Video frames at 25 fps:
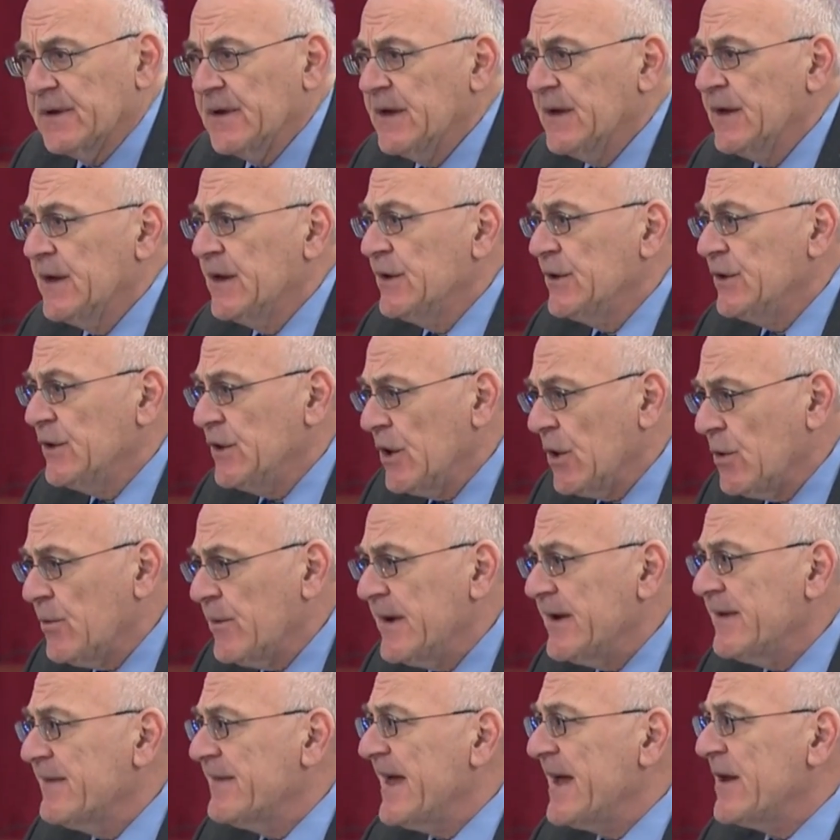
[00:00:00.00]

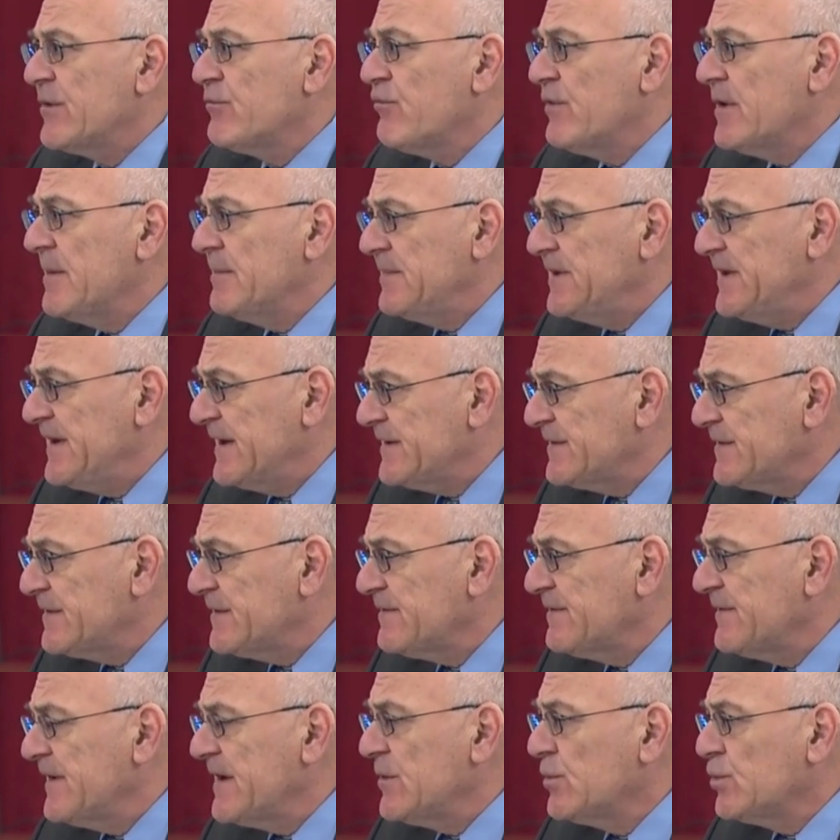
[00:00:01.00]
Knowing that
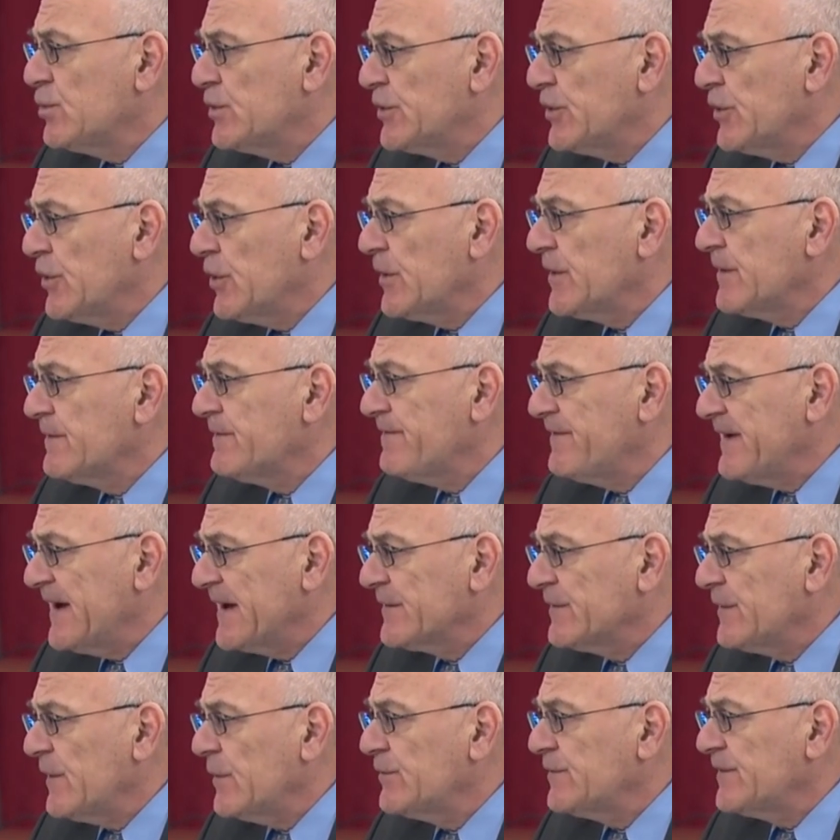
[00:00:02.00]
remdesivir would not affect
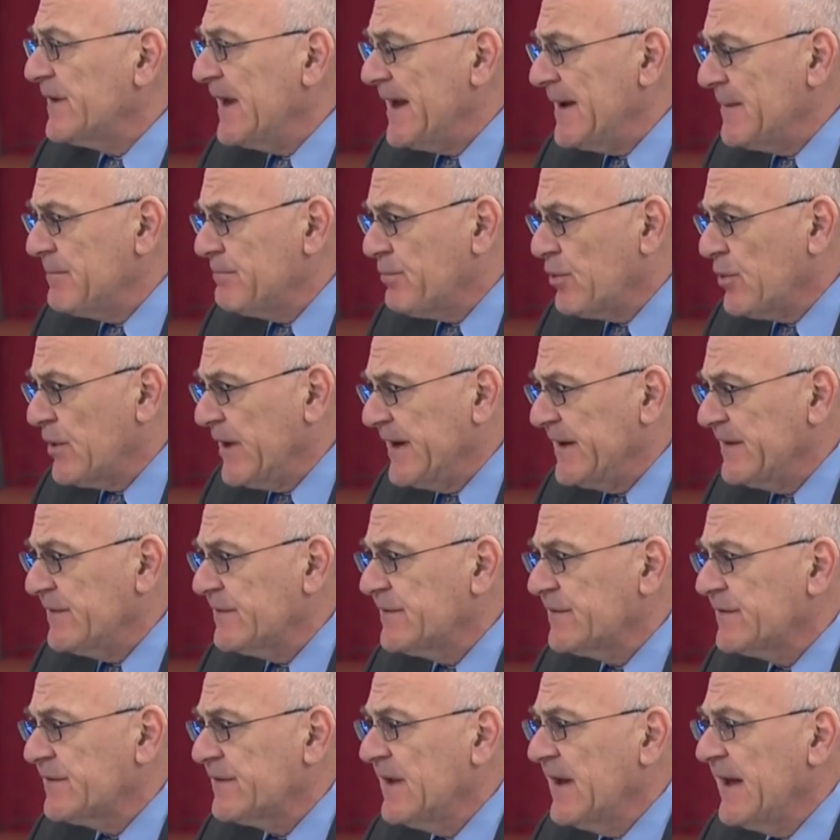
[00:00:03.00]
those
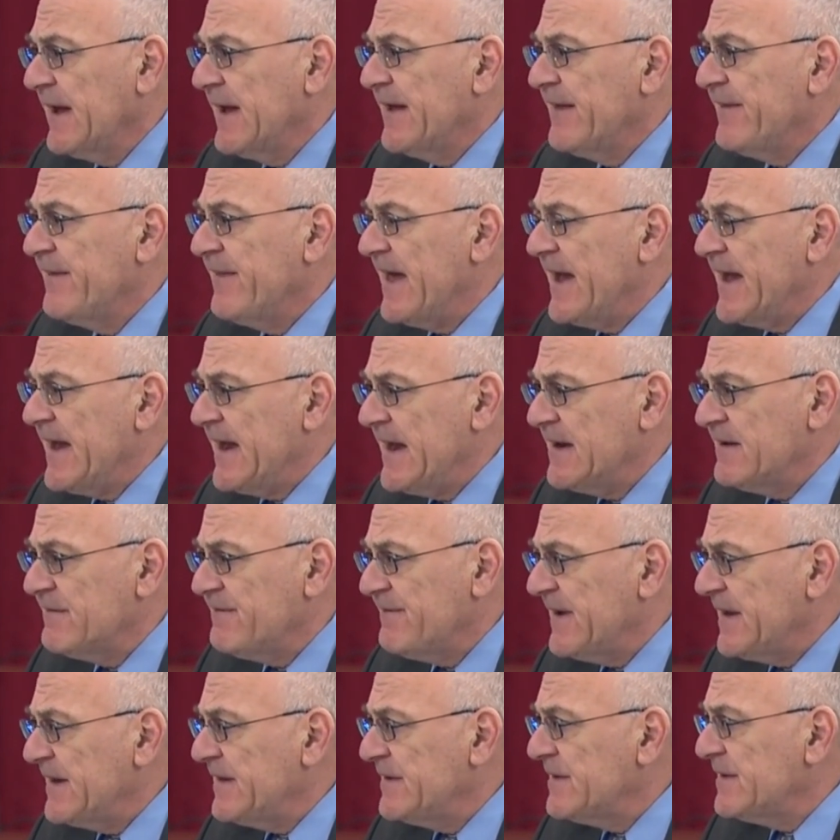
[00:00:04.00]
endpoints, they
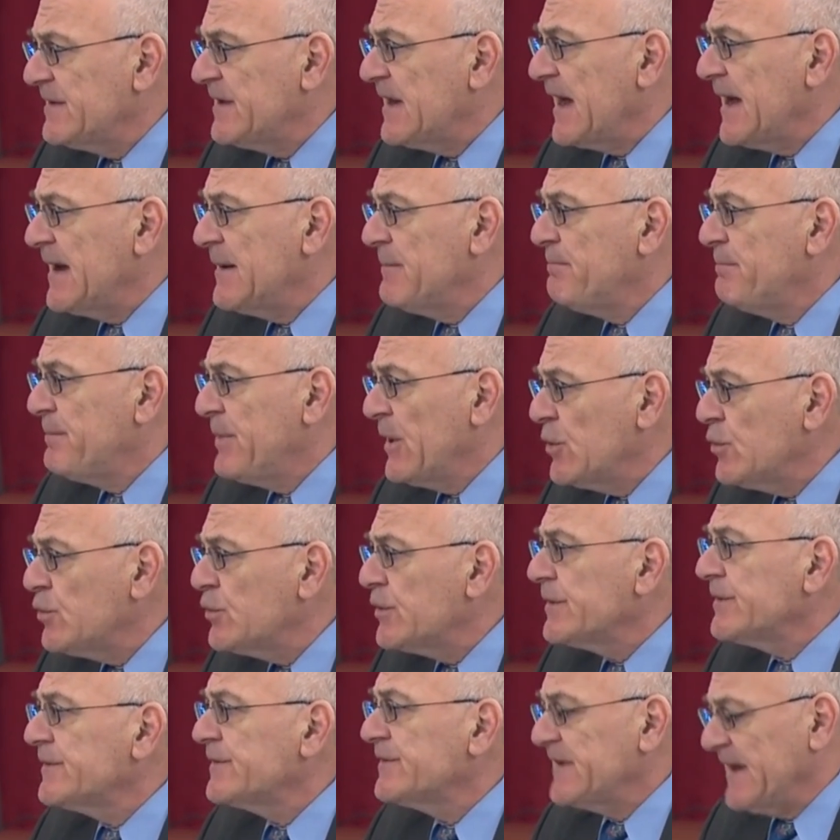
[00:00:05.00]
invented a
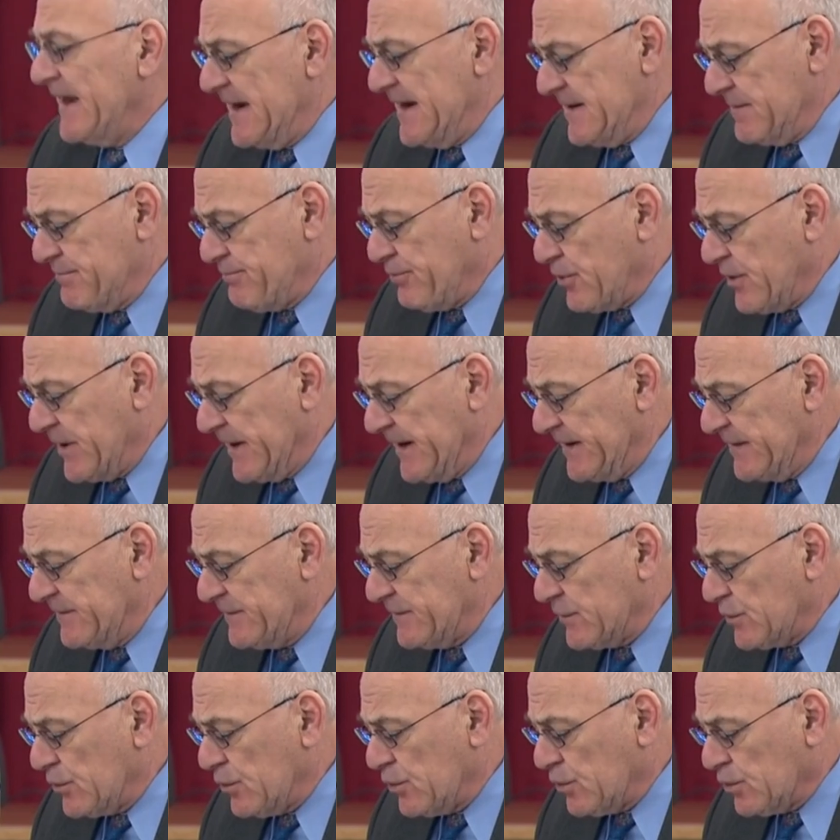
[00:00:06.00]
bogus endpoint
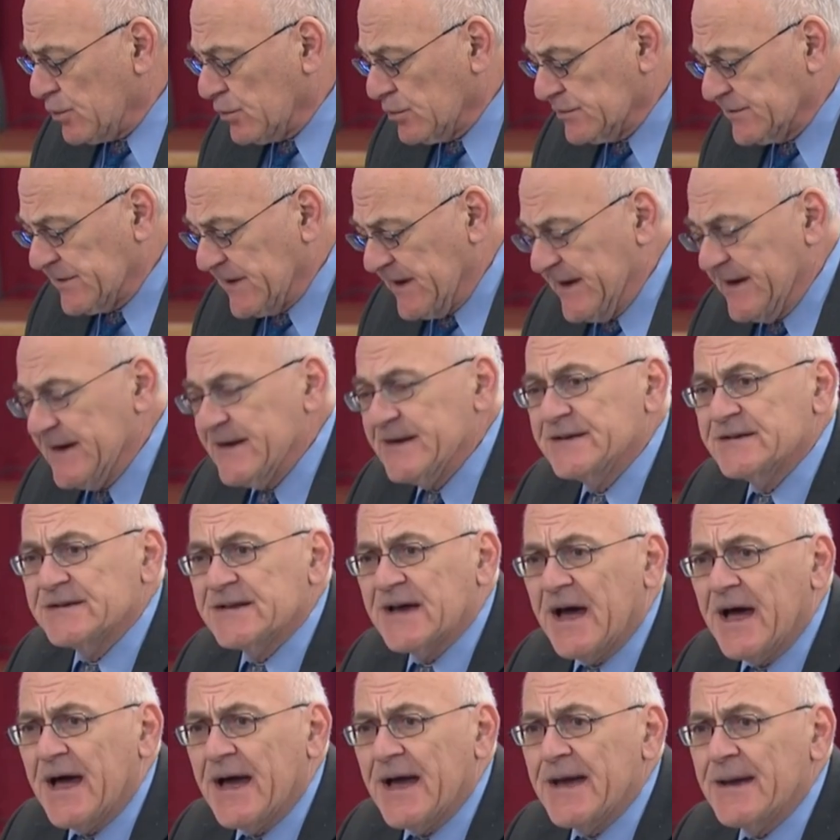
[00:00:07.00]
called
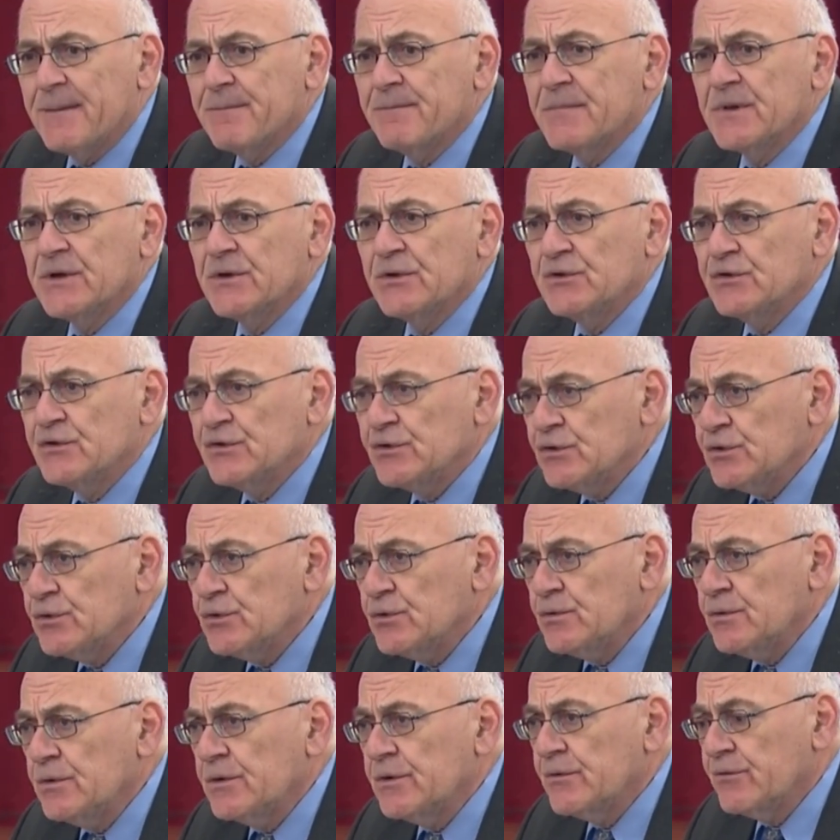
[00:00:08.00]
time
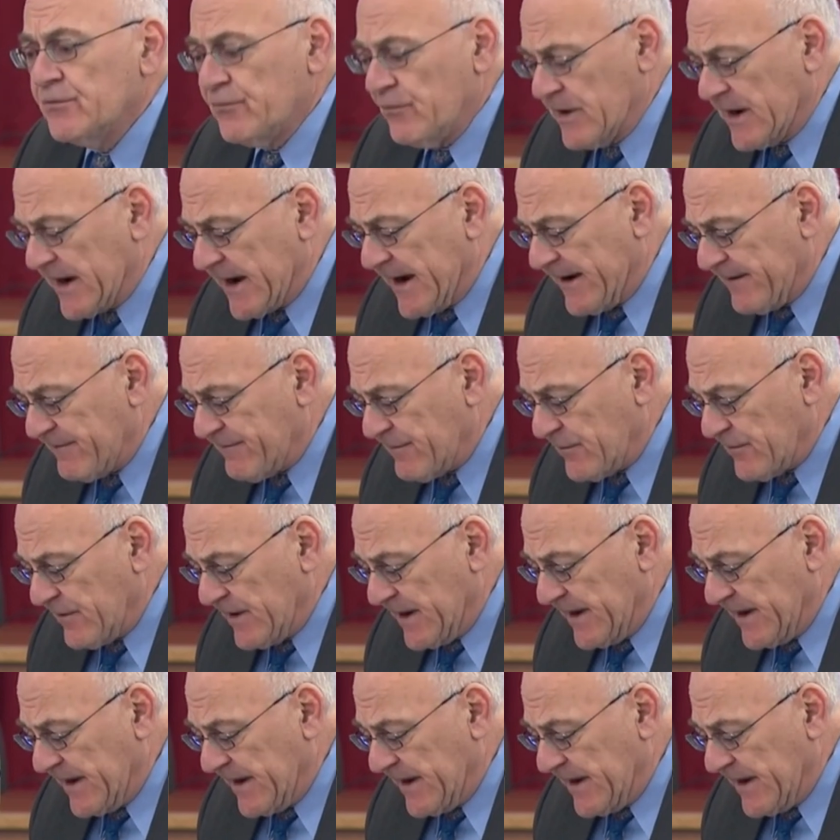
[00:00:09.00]
to recovery,